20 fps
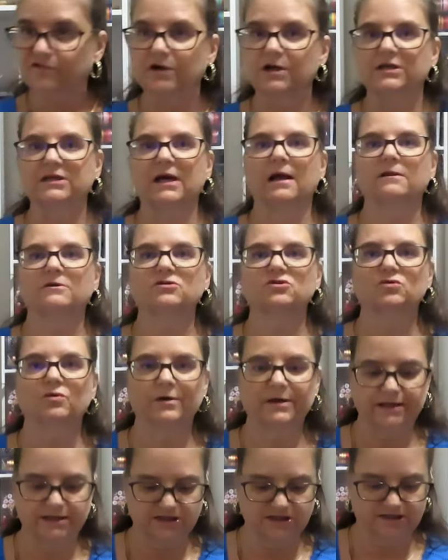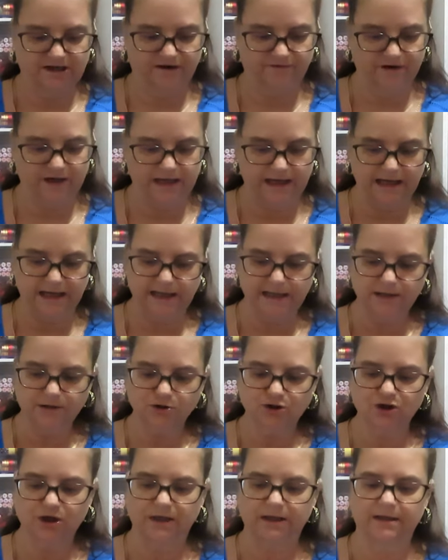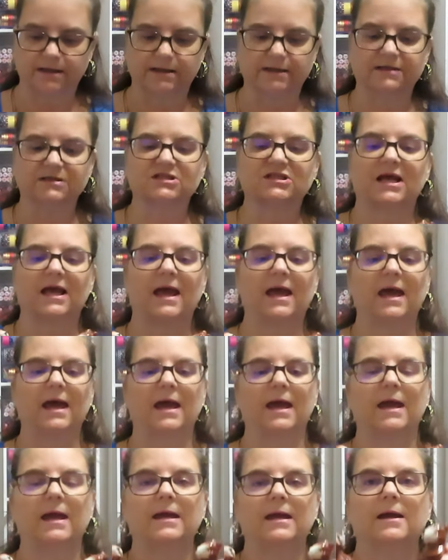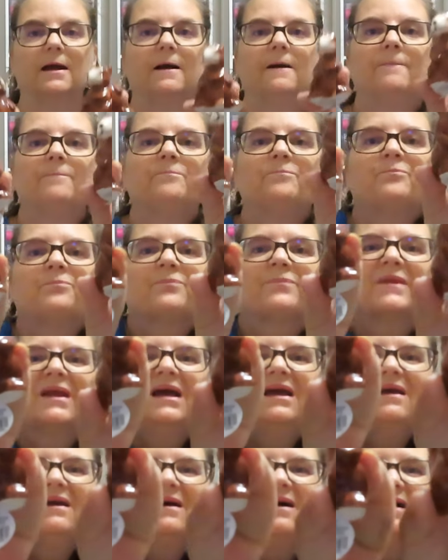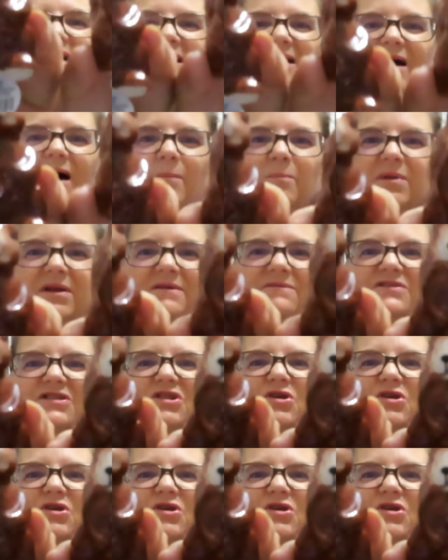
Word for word: for $1.27 each. It is a couple of